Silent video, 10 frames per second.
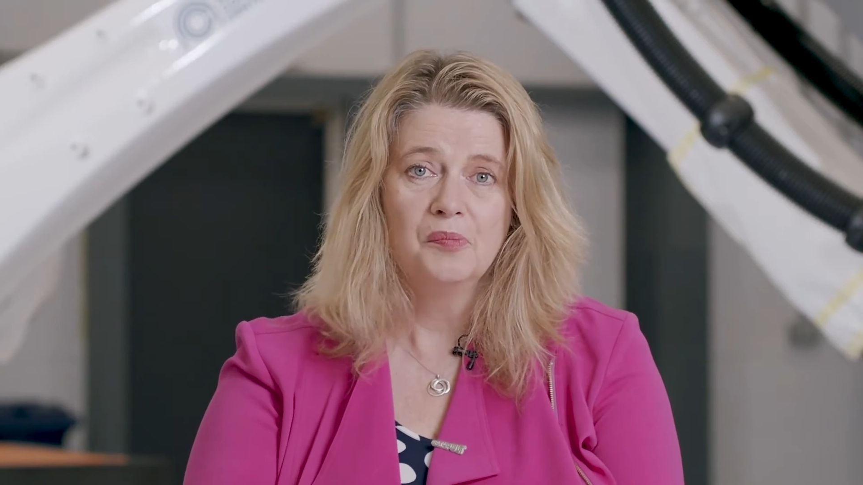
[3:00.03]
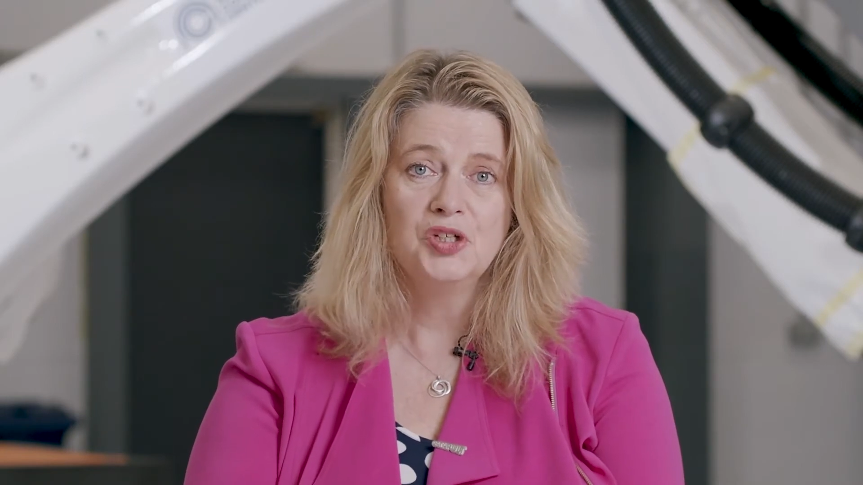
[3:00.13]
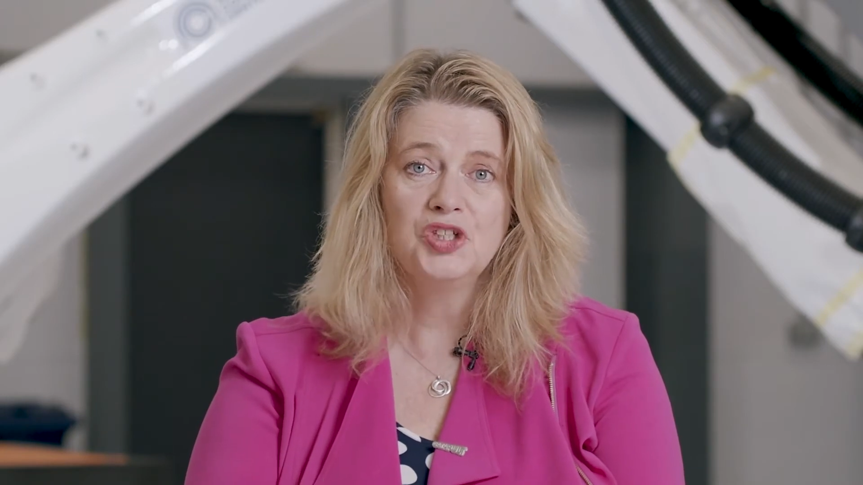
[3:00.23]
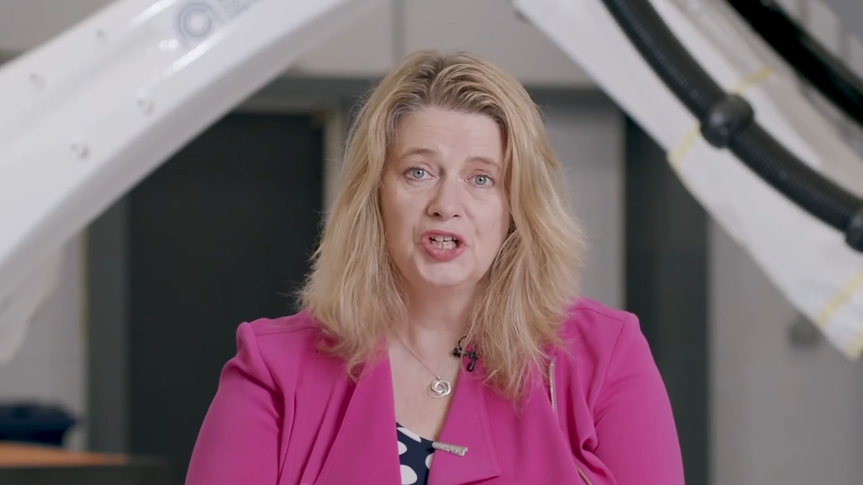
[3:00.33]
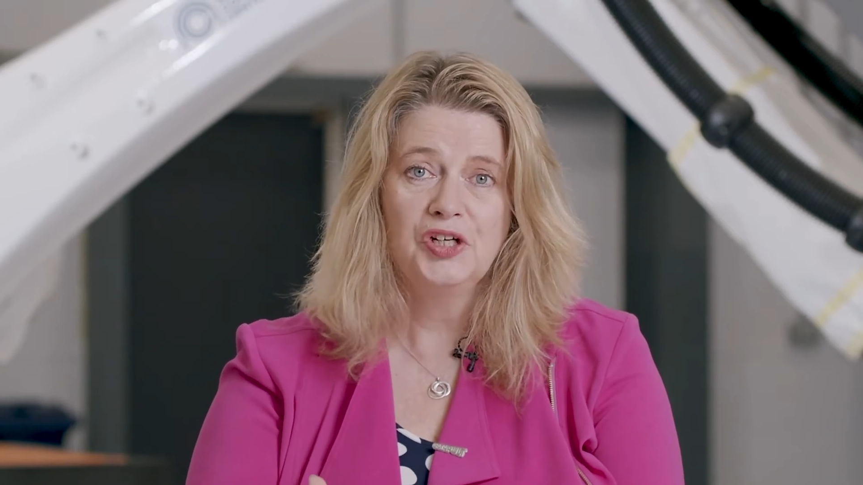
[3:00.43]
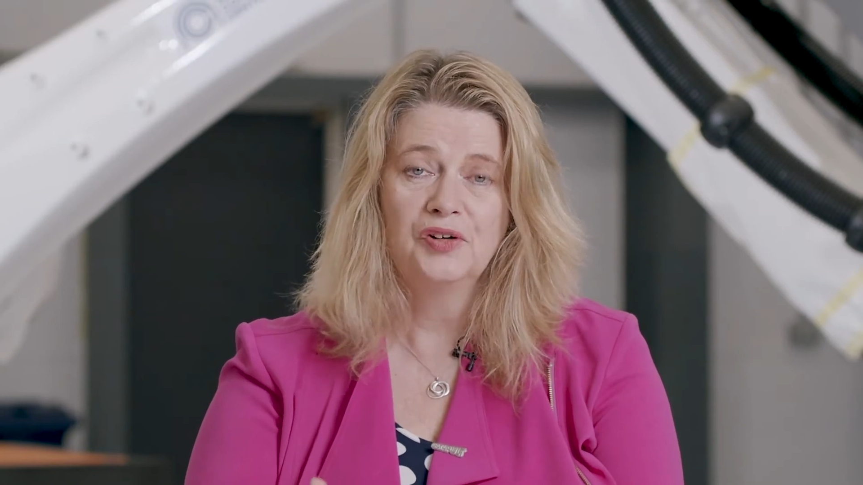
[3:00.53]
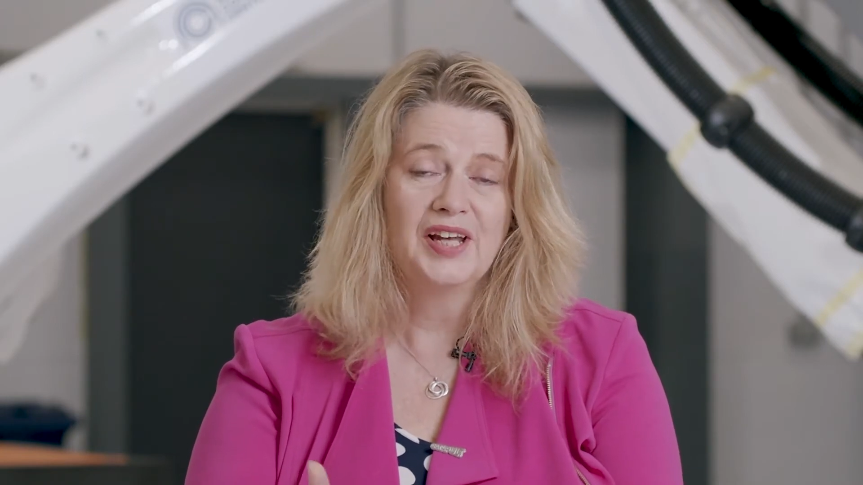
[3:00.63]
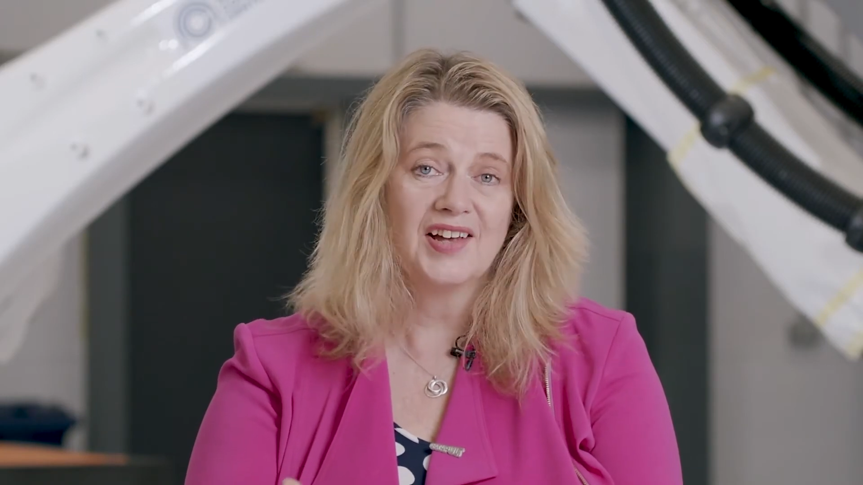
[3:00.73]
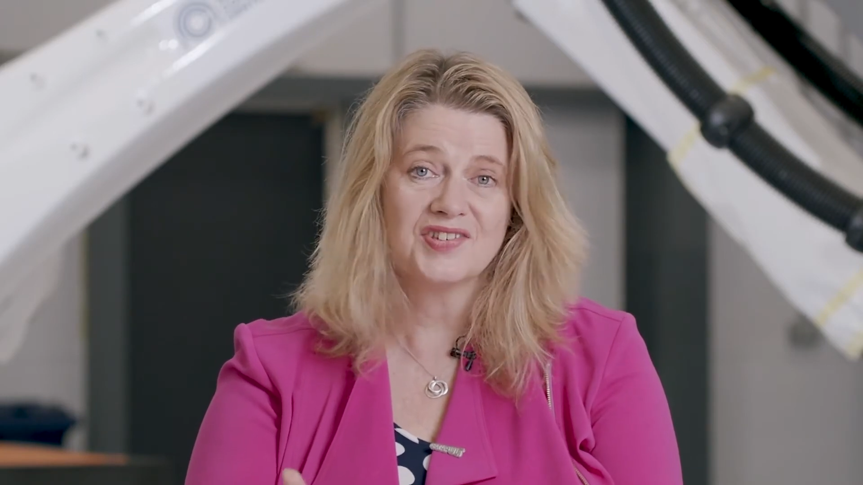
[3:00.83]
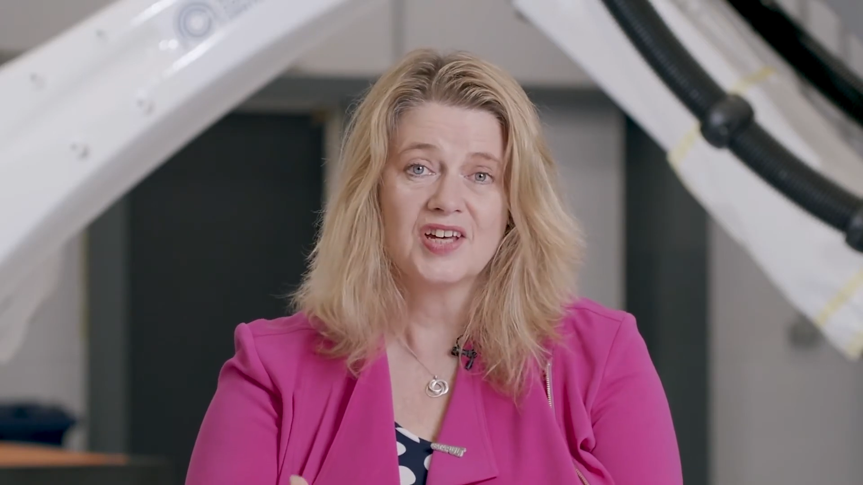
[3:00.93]

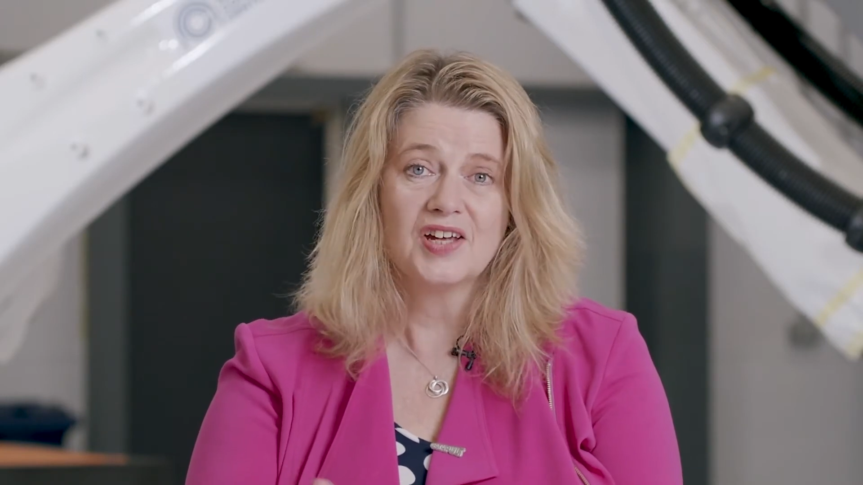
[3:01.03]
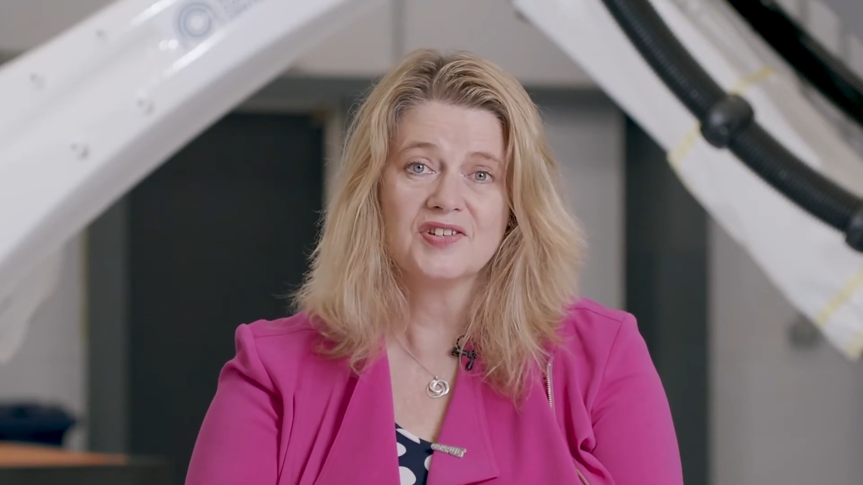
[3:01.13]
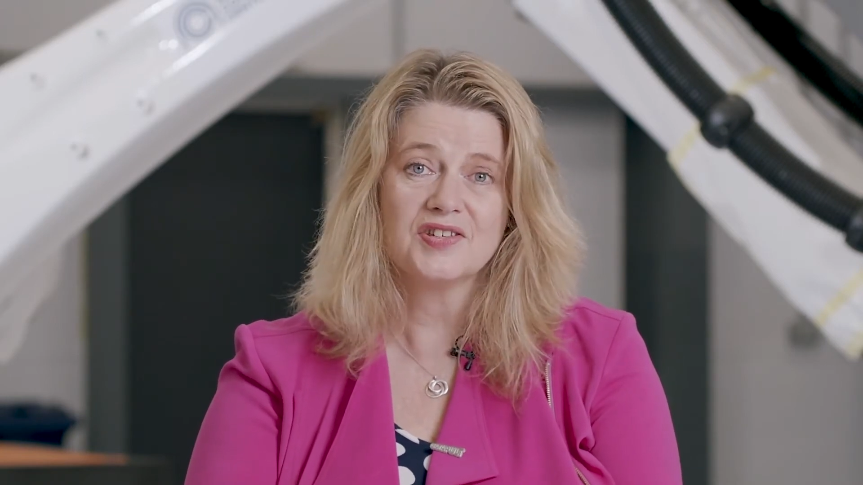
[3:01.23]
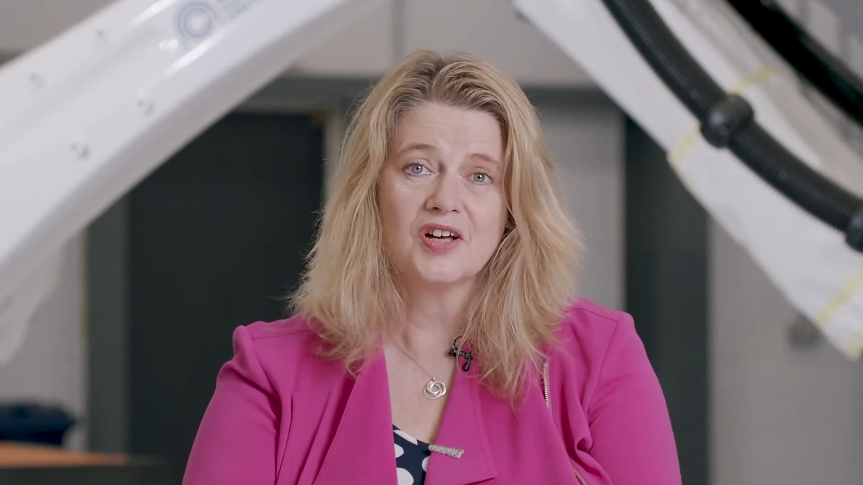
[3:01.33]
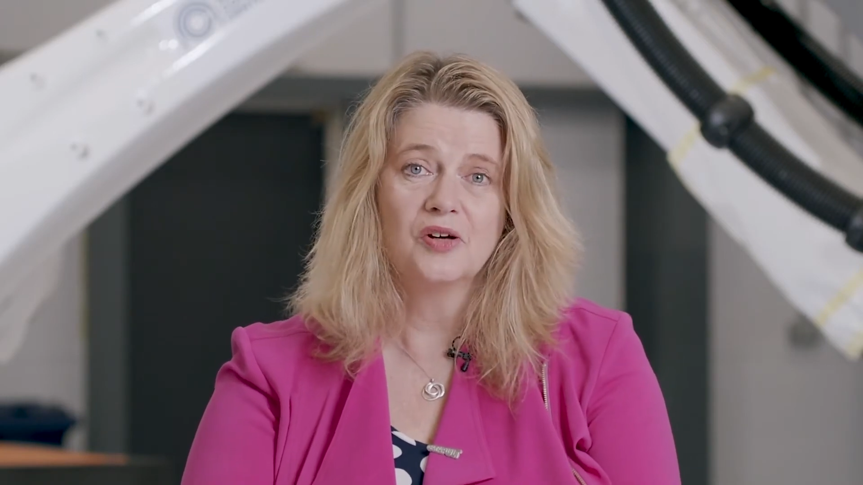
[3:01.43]
machinery assets